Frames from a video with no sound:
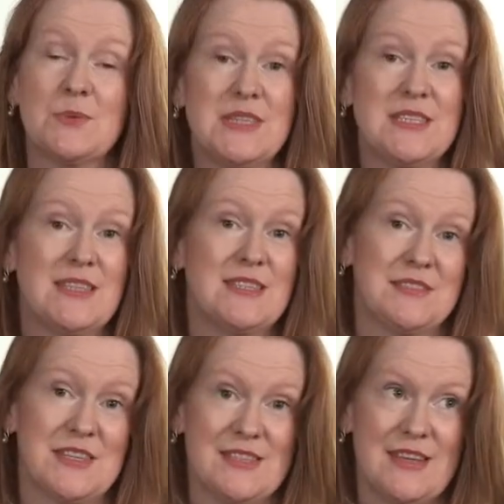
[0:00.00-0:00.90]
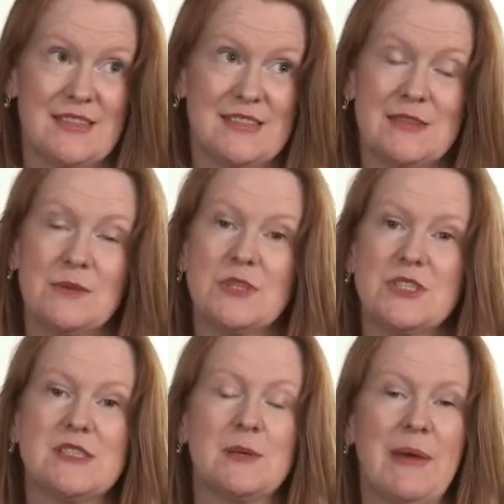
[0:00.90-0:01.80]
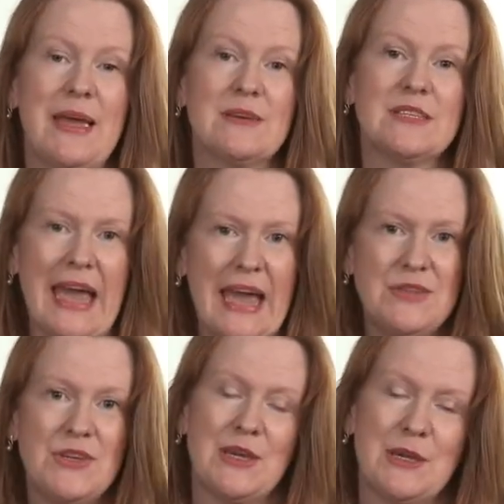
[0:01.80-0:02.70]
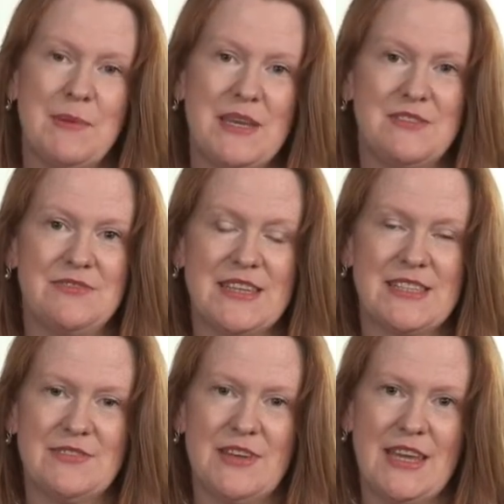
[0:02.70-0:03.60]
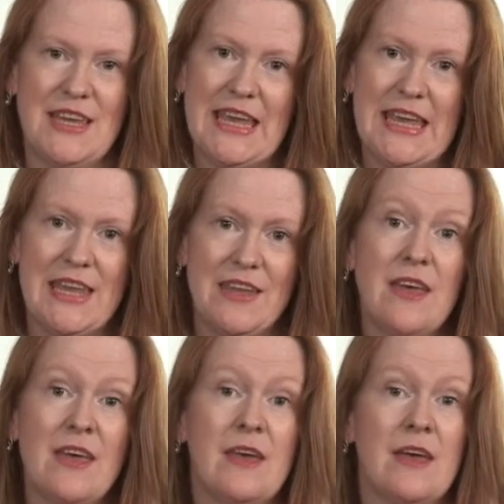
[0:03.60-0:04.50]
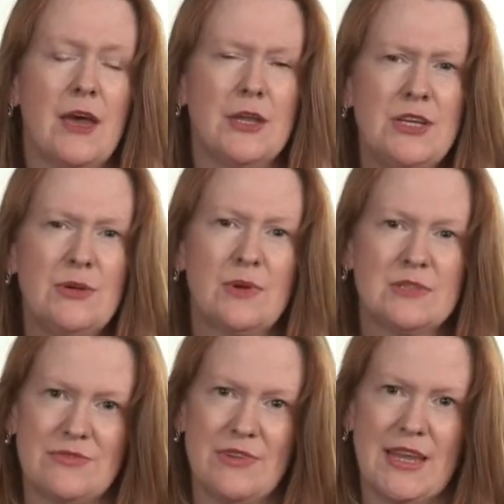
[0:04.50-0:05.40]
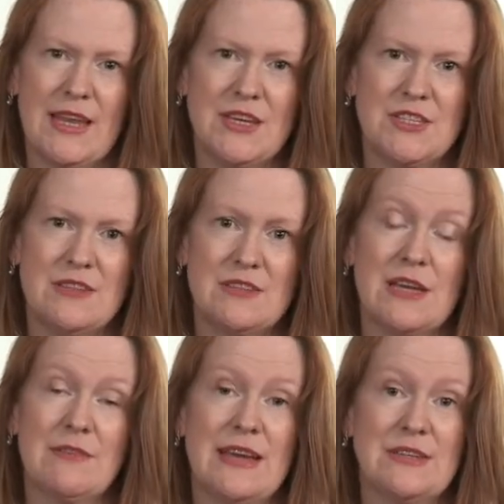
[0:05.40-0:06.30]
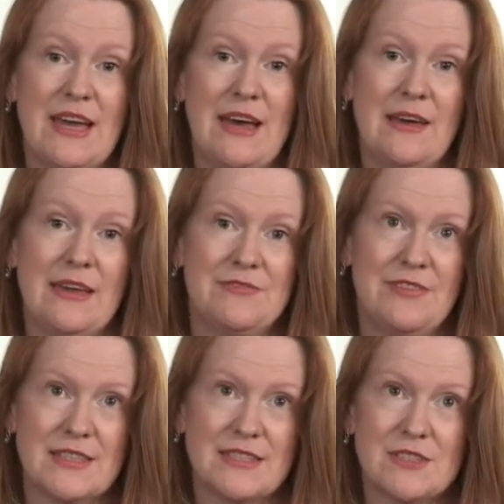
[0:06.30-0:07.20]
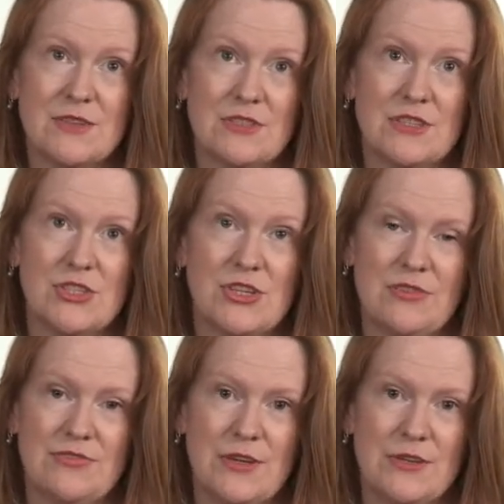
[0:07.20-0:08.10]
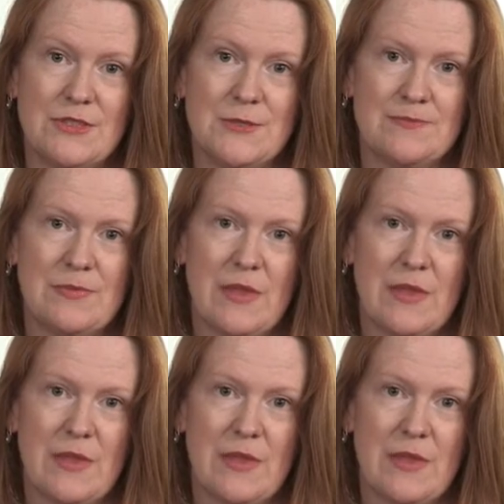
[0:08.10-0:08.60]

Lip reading: Sweet Taste of Success, which is about how you can compete effectively in a new world of regulations around high fat, salt and sugar foods.